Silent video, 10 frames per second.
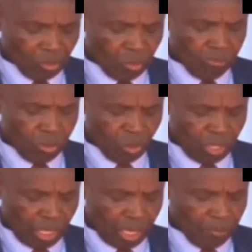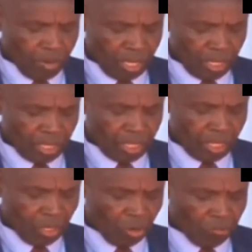to build the
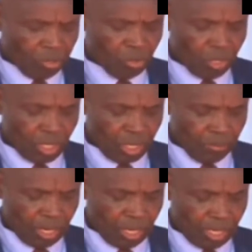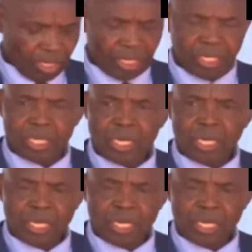capacity of education managers,